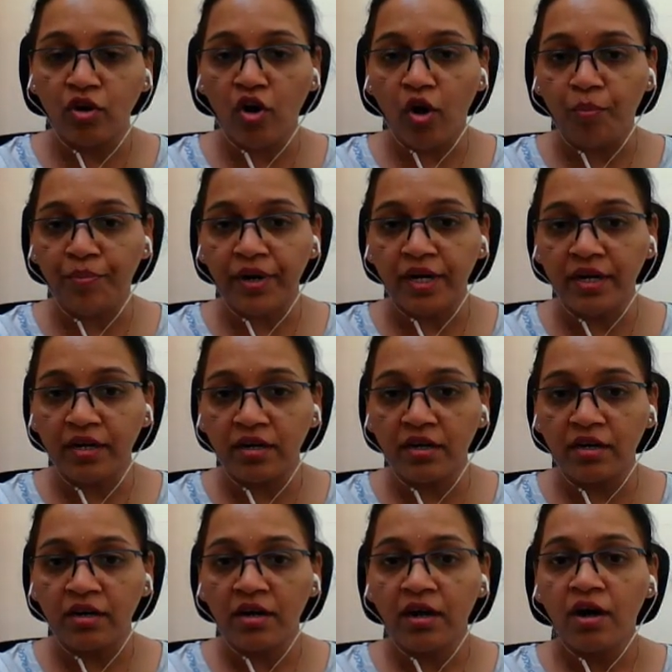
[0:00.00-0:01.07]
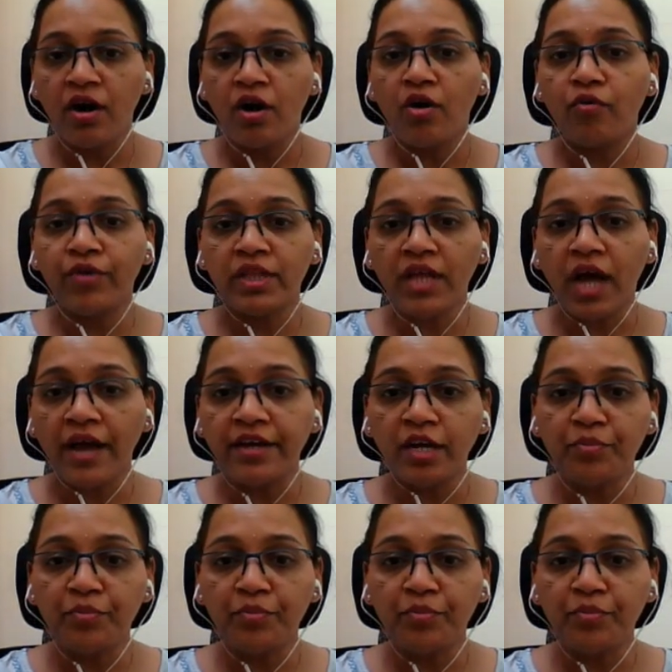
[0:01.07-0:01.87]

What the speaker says: operator with higher